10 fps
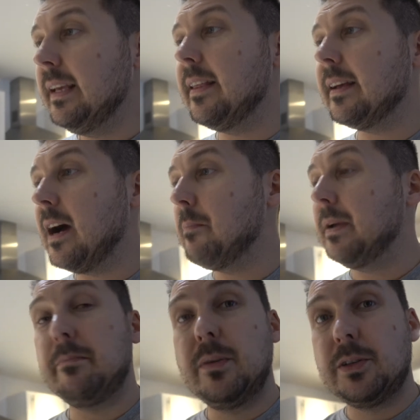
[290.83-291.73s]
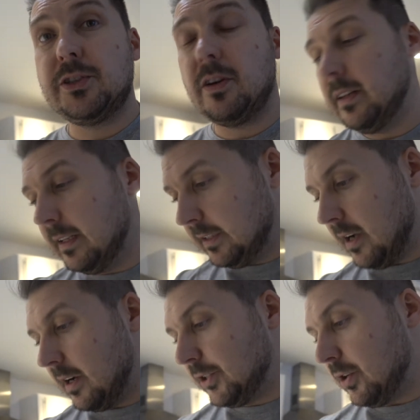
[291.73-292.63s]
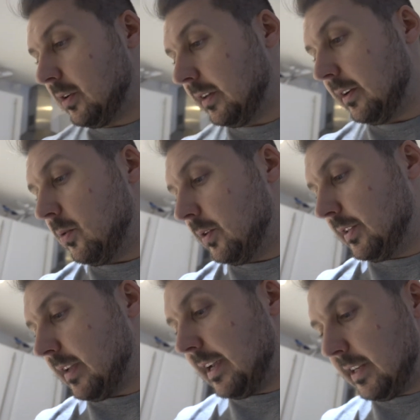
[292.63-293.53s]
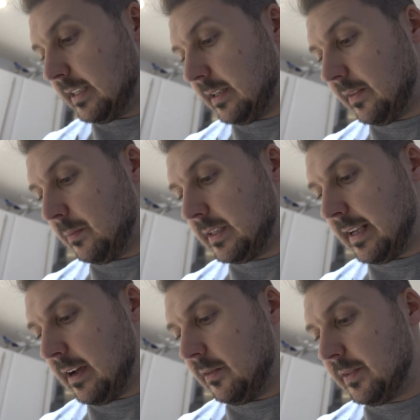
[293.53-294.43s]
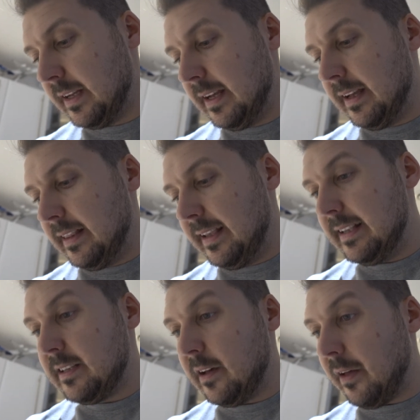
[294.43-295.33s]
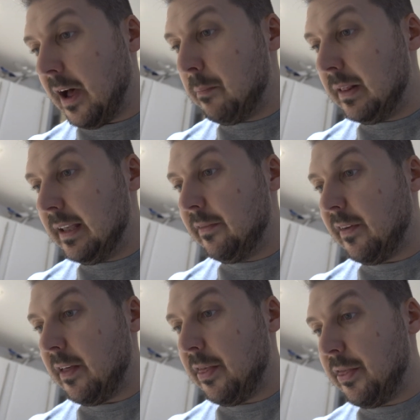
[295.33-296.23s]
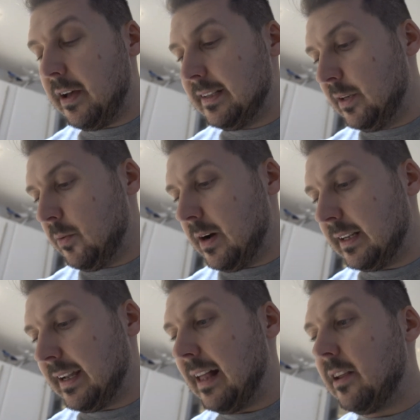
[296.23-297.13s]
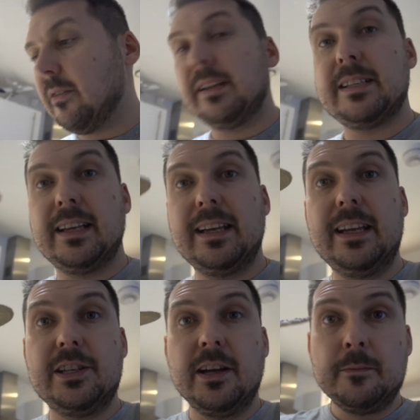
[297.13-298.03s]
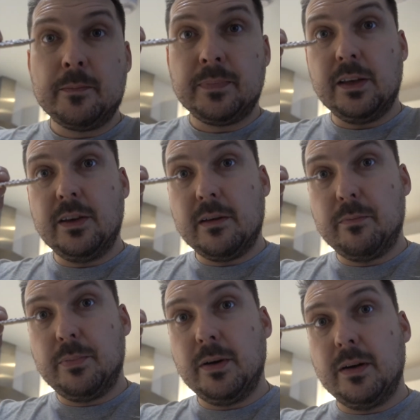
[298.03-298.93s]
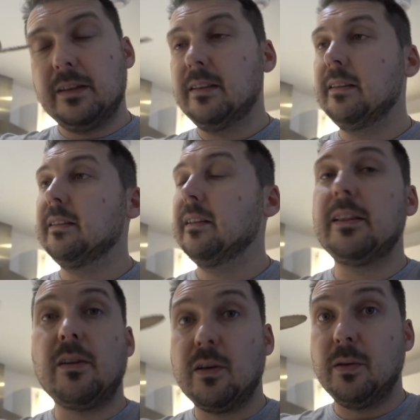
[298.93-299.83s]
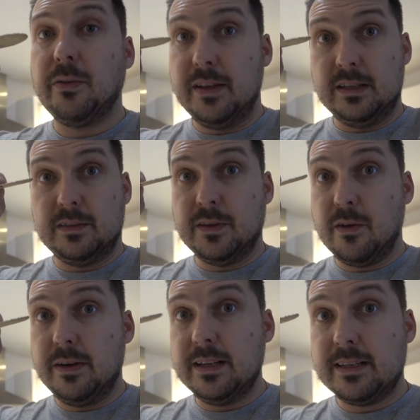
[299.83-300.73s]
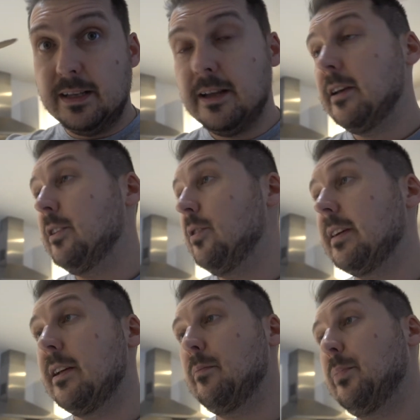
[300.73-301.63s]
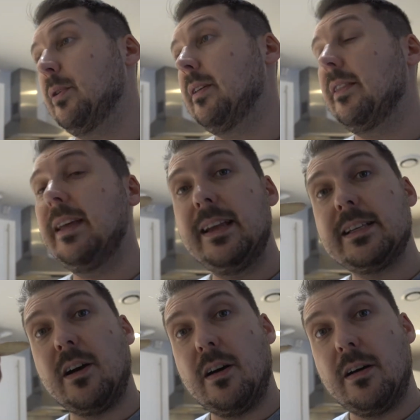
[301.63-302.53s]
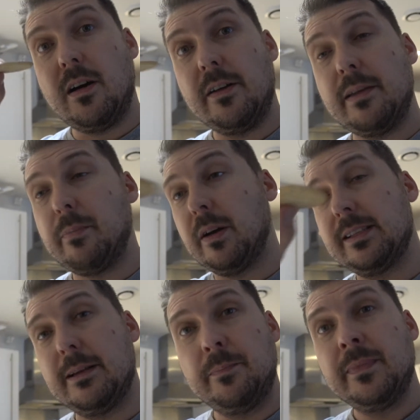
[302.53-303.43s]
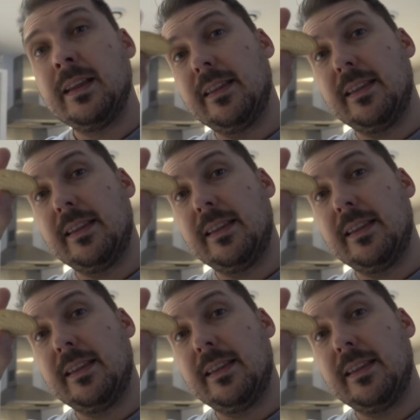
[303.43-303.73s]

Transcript: Either come in milk chocolate, dark chocolate, or digestive themselves. These are, I believe, 31 calories each. You can put, they're not called thins for no reason, you can put these on the bottom,